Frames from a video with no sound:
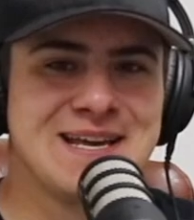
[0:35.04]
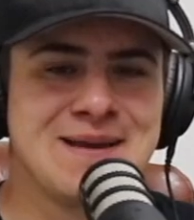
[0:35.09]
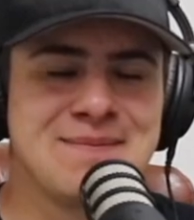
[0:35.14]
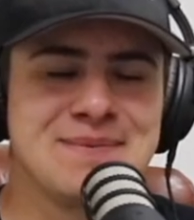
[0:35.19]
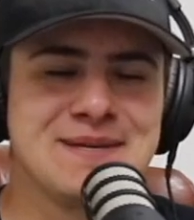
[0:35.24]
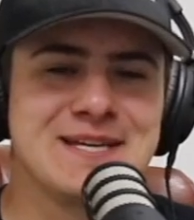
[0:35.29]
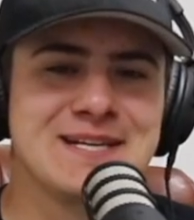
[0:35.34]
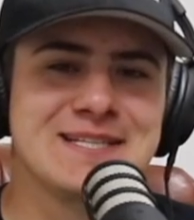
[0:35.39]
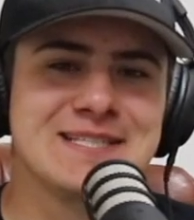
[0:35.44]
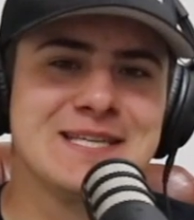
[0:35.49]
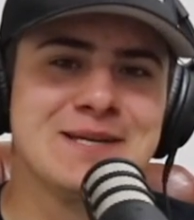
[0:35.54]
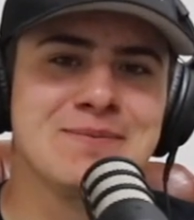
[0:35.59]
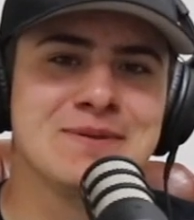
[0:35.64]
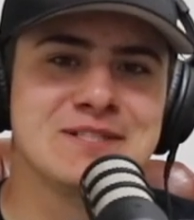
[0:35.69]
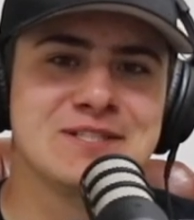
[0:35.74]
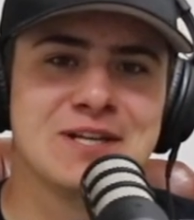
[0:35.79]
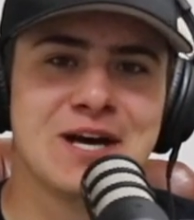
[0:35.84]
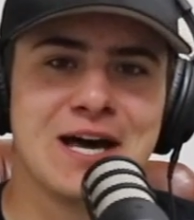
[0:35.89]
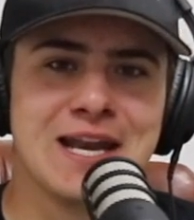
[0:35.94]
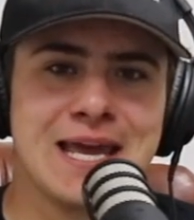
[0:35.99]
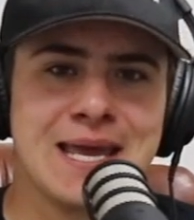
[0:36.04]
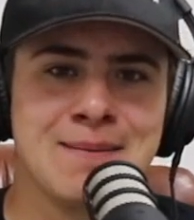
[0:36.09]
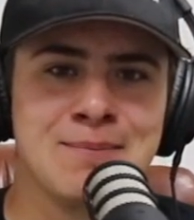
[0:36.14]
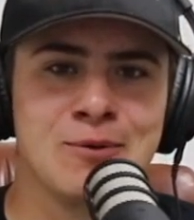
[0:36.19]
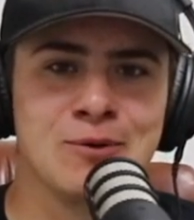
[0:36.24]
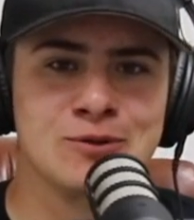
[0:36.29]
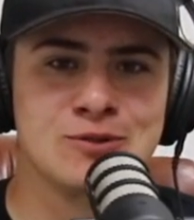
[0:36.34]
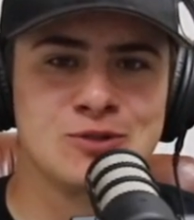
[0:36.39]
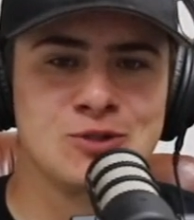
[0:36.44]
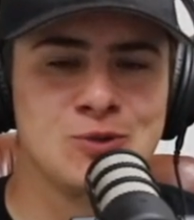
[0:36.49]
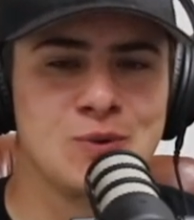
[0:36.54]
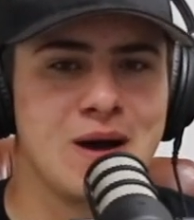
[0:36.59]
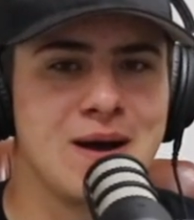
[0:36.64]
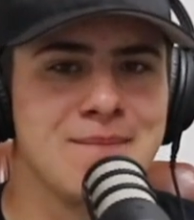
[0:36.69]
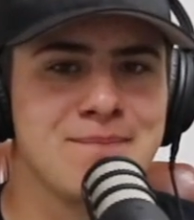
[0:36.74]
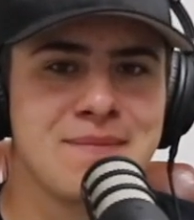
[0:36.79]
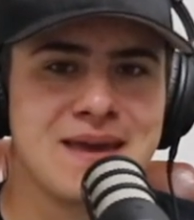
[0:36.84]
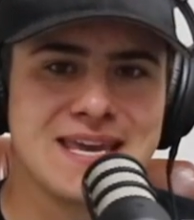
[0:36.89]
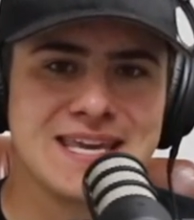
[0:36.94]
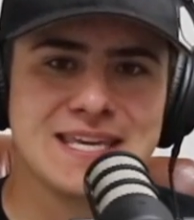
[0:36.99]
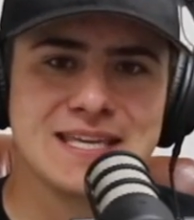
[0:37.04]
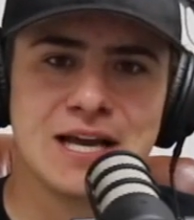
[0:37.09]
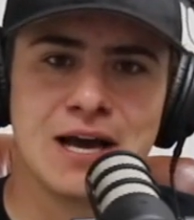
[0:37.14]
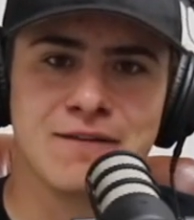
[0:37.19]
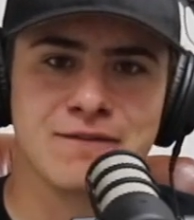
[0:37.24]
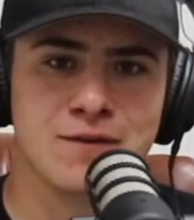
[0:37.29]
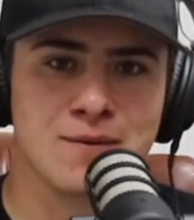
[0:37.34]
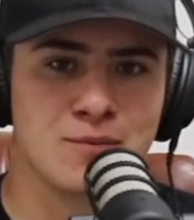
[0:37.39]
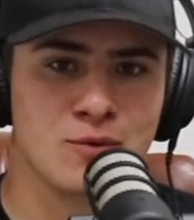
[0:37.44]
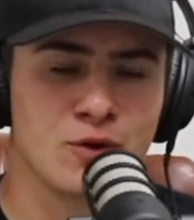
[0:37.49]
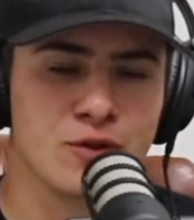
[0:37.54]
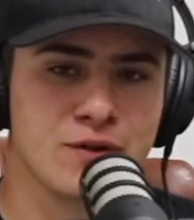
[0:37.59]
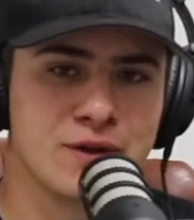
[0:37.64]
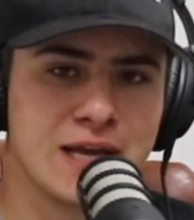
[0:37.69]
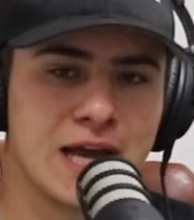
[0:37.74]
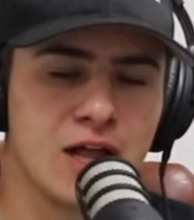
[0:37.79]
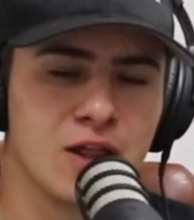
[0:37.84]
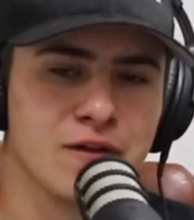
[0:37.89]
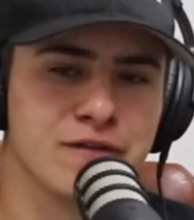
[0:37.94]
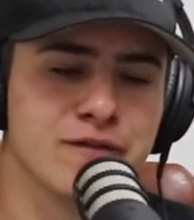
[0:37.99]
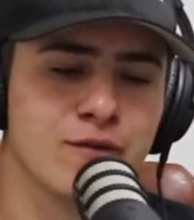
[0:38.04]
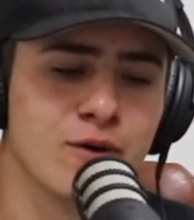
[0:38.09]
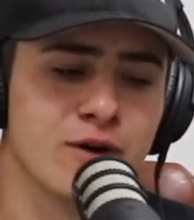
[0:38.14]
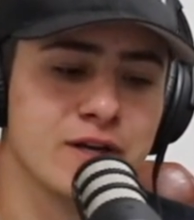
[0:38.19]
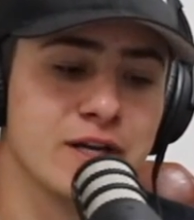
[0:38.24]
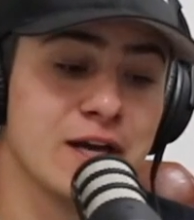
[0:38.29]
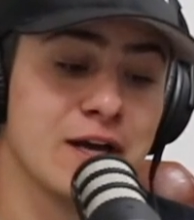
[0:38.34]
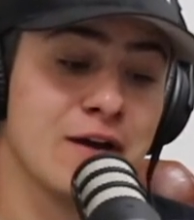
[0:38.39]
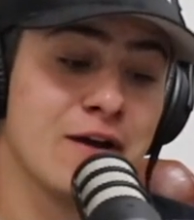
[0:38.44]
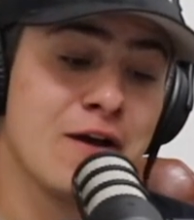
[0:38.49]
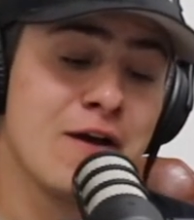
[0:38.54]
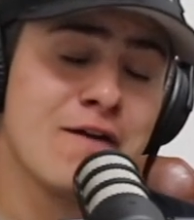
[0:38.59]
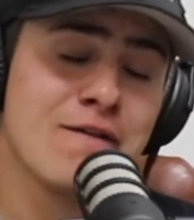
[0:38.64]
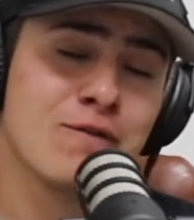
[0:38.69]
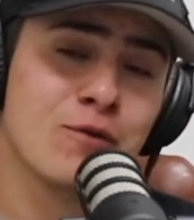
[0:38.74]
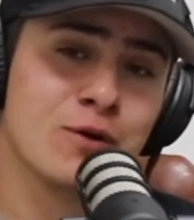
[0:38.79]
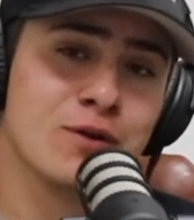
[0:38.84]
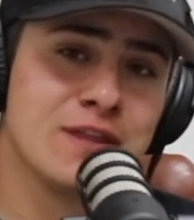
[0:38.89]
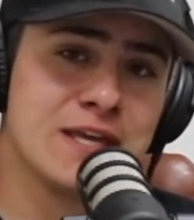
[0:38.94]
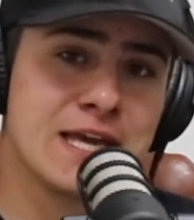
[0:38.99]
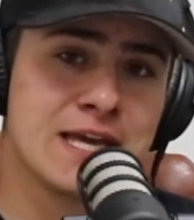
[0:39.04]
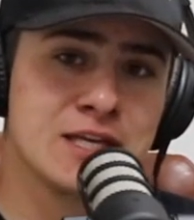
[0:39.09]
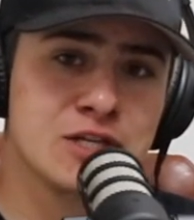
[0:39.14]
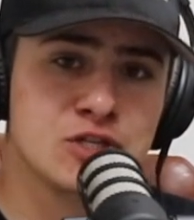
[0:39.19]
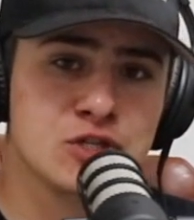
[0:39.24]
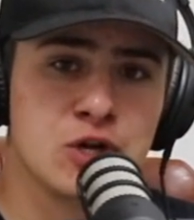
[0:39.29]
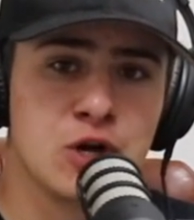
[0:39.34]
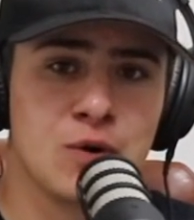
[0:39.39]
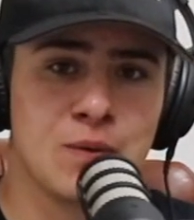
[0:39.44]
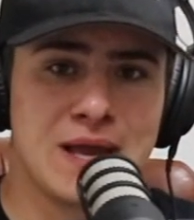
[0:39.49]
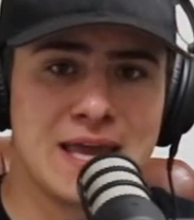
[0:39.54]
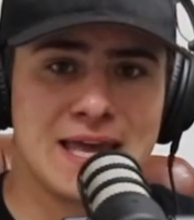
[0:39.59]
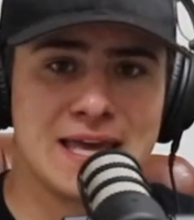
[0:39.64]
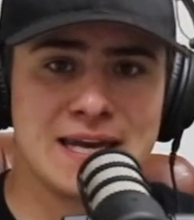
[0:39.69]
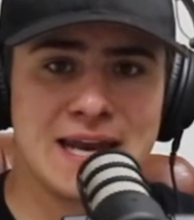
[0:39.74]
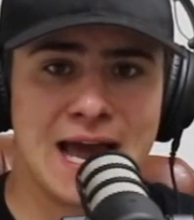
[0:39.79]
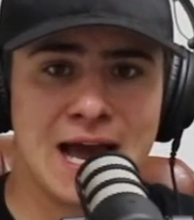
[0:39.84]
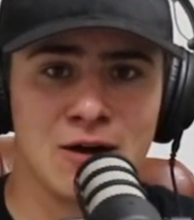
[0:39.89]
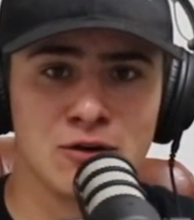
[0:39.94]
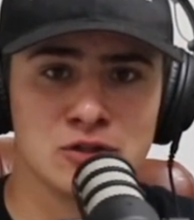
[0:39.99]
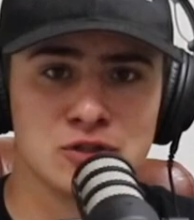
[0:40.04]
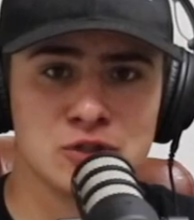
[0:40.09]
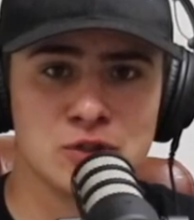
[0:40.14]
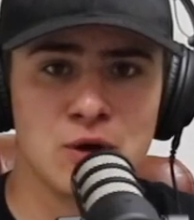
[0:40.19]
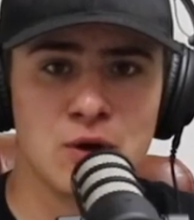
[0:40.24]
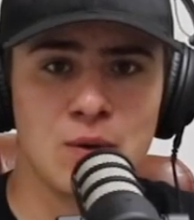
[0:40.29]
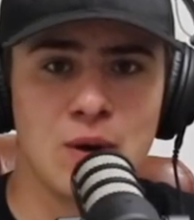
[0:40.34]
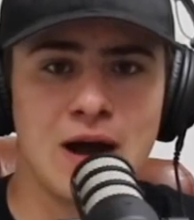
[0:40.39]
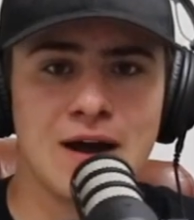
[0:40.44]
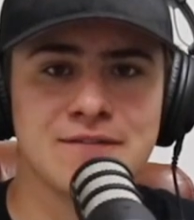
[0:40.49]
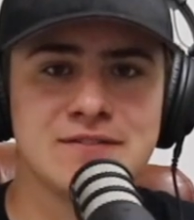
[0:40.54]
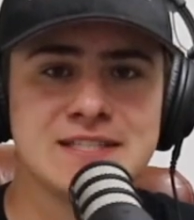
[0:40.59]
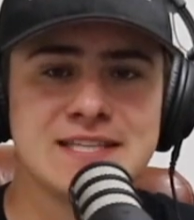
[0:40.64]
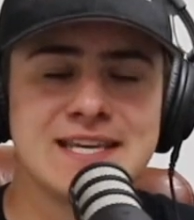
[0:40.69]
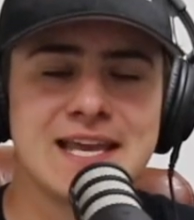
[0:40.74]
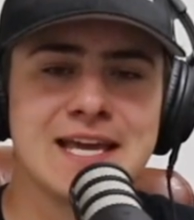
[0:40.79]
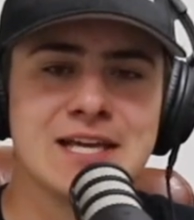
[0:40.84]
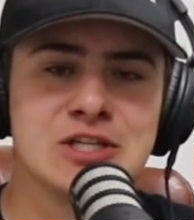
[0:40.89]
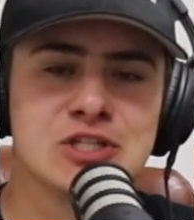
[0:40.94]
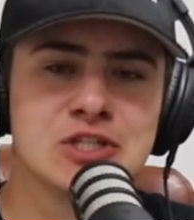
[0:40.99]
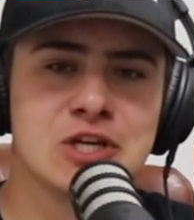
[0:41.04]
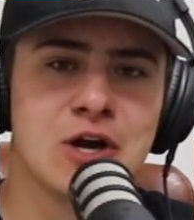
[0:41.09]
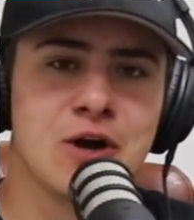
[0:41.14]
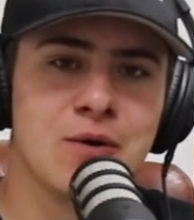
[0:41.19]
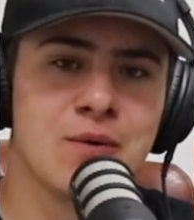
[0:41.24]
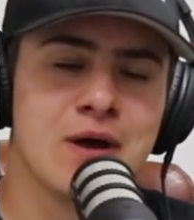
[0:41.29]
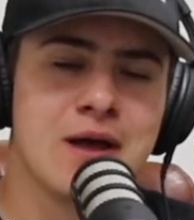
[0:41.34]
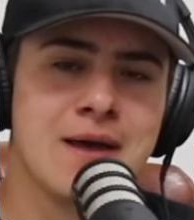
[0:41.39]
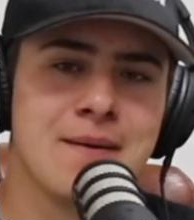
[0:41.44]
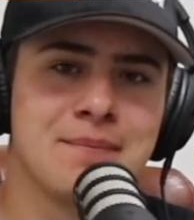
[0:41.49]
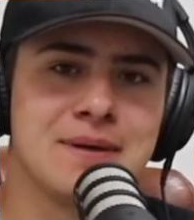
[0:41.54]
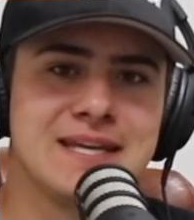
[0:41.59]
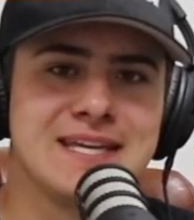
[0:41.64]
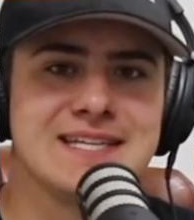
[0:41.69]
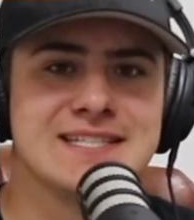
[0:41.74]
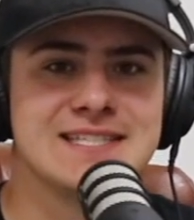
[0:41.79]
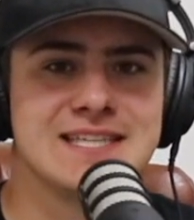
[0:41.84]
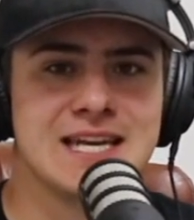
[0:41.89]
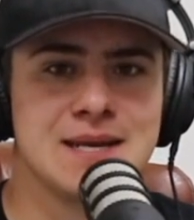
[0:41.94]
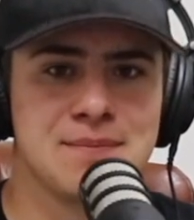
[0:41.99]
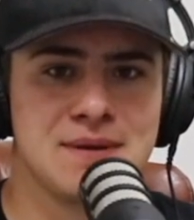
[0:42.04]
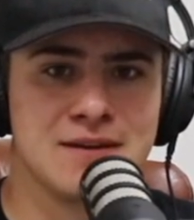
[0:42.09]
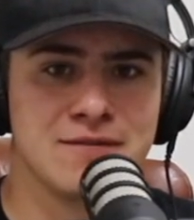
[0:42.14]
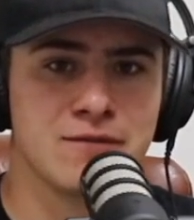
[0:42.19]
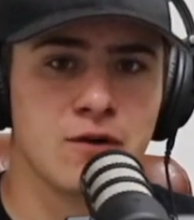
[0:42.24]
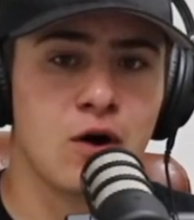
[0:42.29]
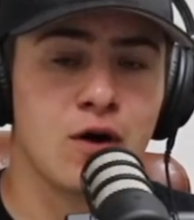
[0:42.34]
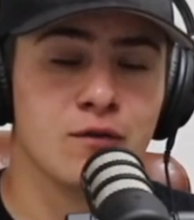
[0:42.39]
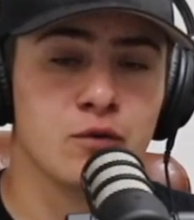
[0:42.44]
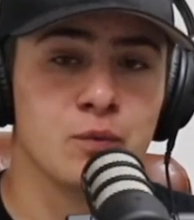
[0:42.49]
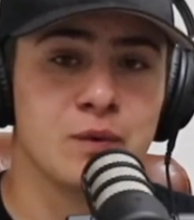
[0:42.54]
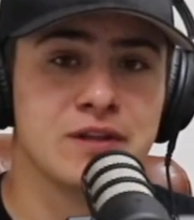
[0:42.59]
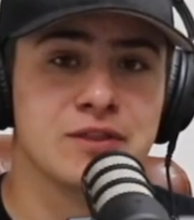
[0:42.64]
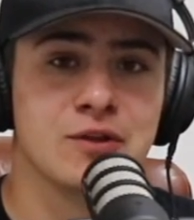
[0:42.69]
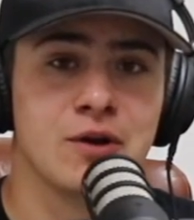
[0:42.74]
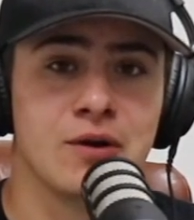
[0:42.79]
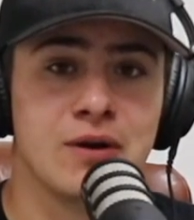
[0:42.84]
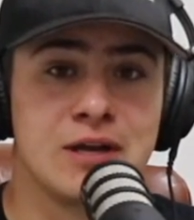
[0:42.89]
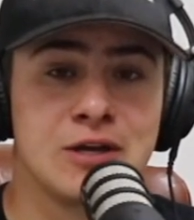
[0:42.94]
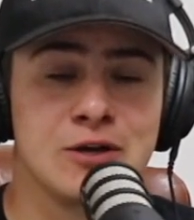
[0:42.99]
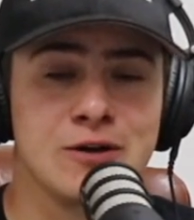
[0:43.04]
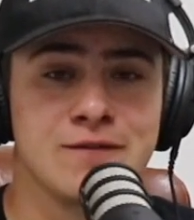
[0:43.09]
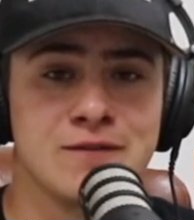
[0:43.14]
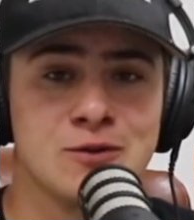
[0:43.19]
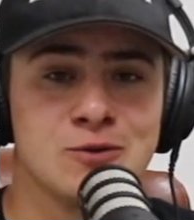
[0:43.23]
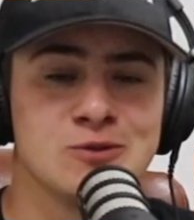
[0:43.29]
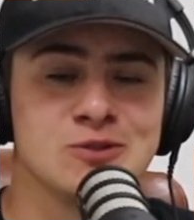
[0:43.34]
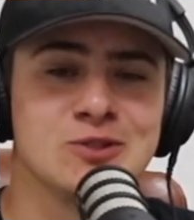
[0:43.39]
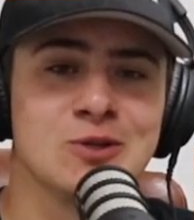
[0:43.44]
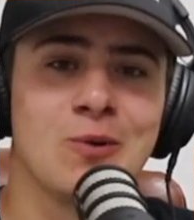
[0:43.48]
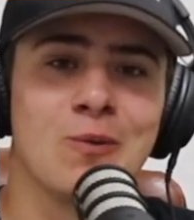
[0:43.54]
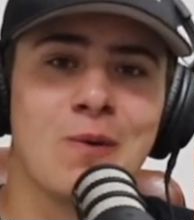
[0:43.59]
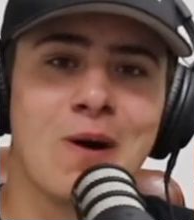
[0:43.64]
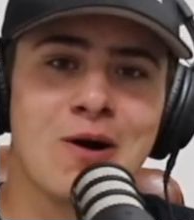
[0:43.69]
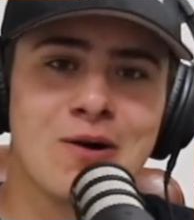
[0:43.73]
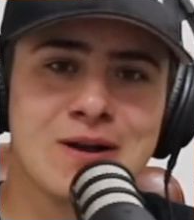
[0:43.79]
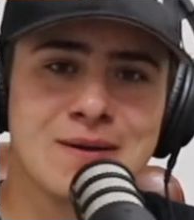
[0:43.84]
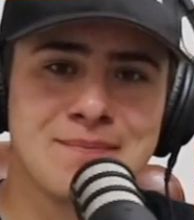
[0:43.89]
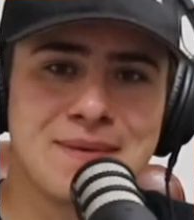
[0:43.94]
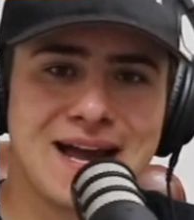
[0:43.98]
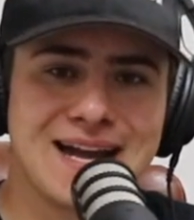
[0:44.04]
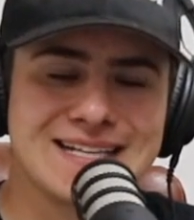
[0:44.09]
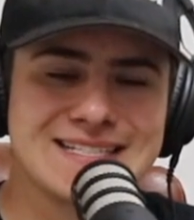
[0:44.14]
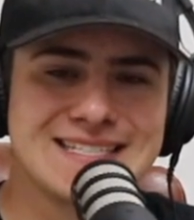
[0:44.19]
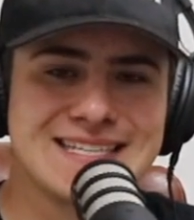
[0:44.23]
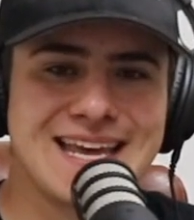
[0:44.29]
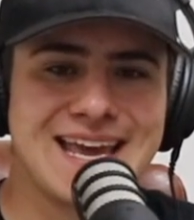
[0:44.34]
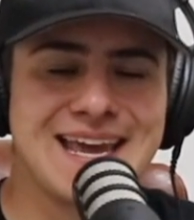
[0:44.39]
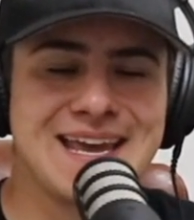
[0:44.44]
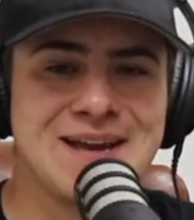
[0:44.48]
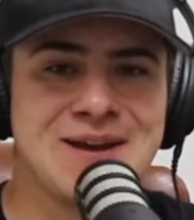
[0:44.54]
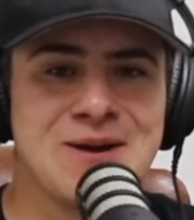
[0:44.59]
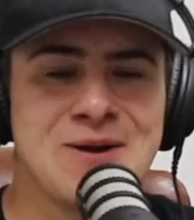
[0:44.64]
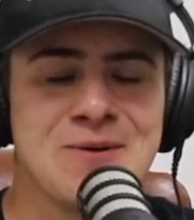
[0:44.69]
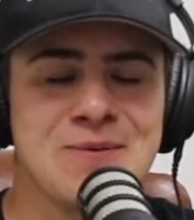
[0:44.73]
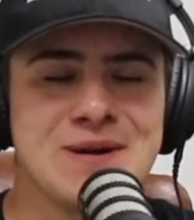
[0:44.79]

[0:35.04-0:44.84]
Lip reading: because he was not able to make it up from Northern California for the intro and outro of today's show, but he is going to be involved with our interview. So welcome back today.